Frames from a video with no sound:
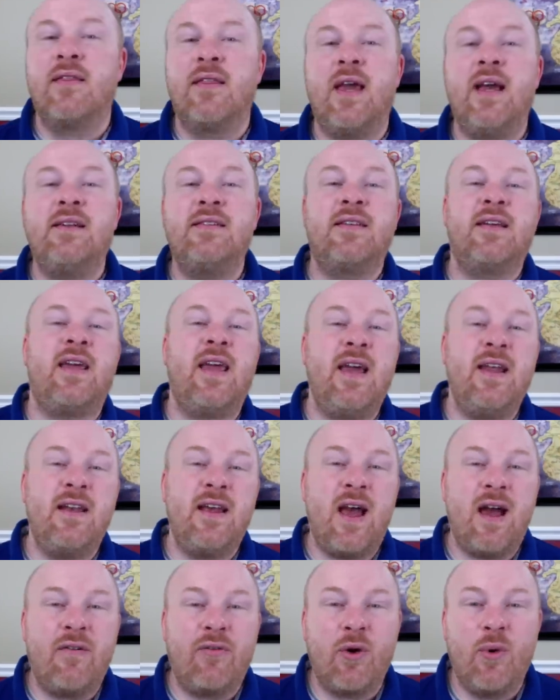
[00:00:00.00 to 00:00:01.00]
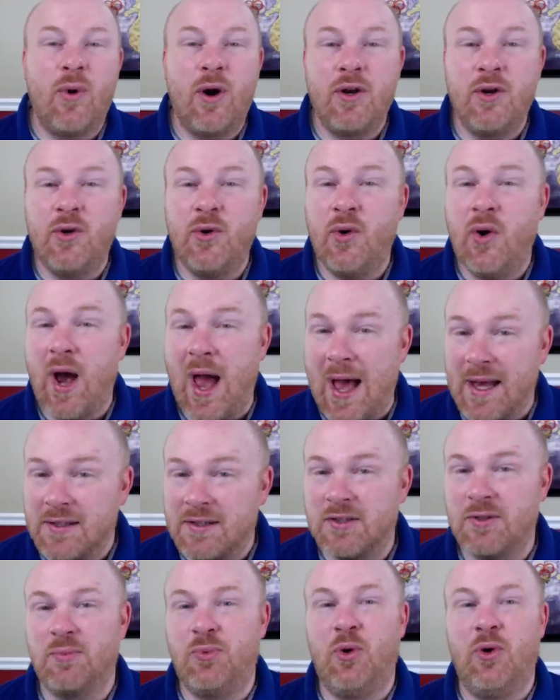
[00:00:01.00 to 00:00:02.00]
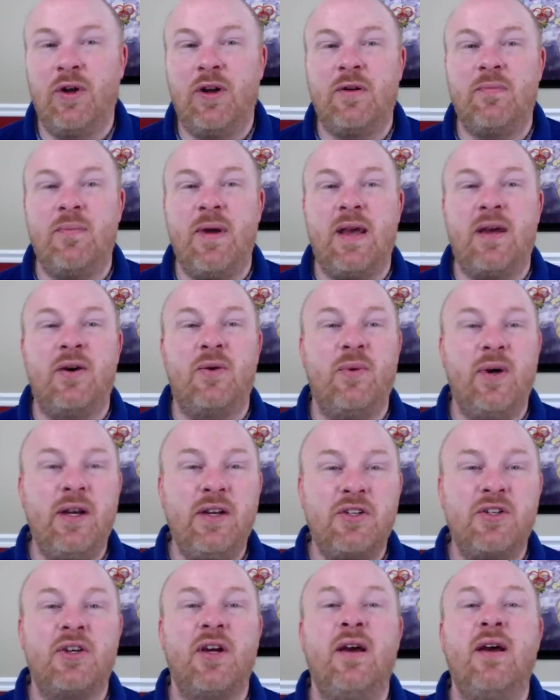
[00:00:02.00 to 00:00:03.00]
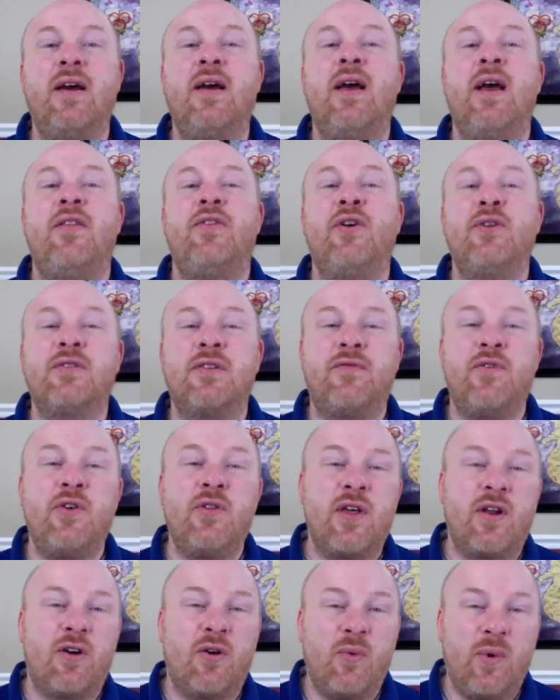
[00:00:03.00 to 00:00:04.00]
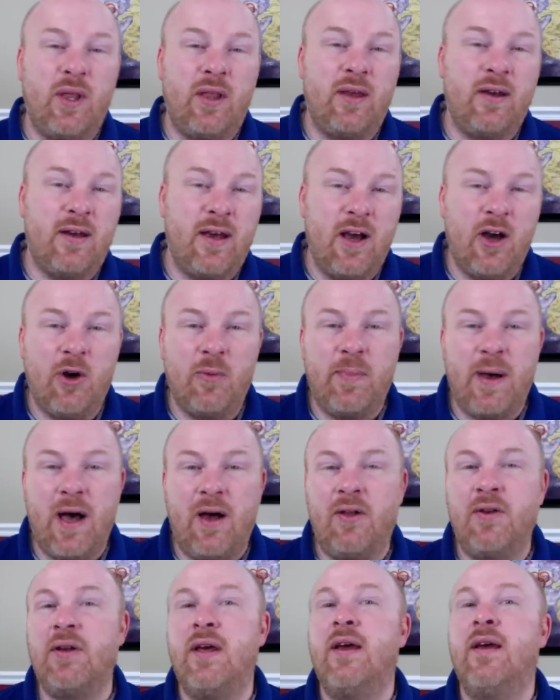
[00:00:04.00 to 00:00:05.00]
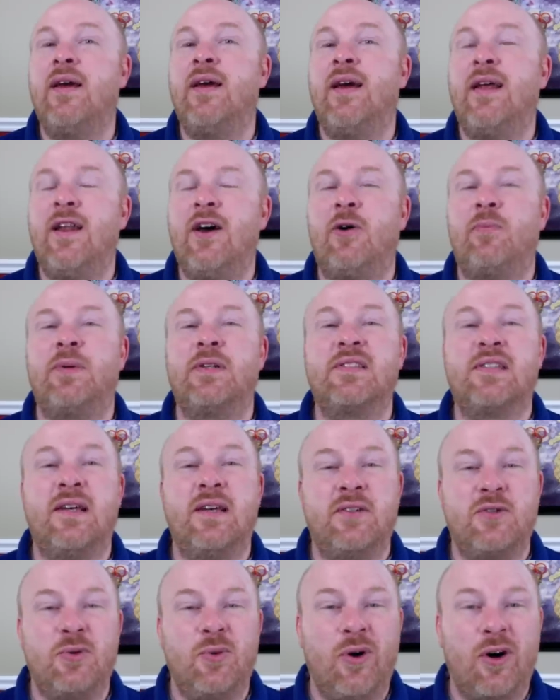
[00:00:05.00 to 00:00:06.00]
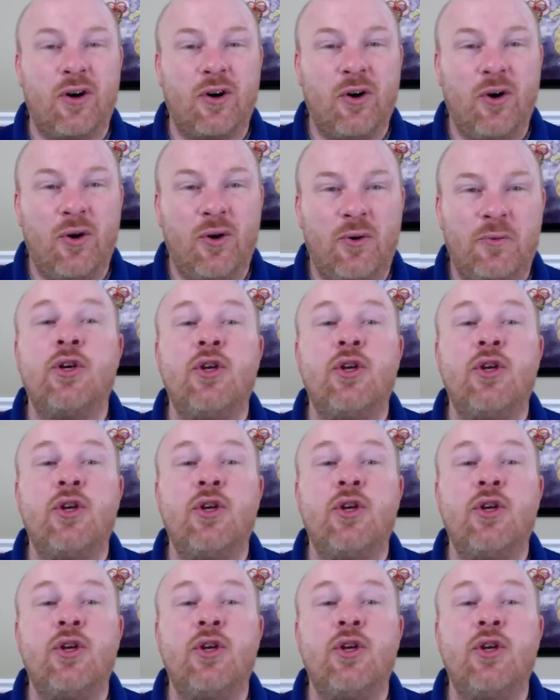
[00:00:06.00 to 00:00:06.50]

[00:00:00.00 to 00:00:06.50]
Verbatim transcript: Thanks again to everyone who has supported Make-A-Wish and those of you that are willing to help out and help us get to our goal.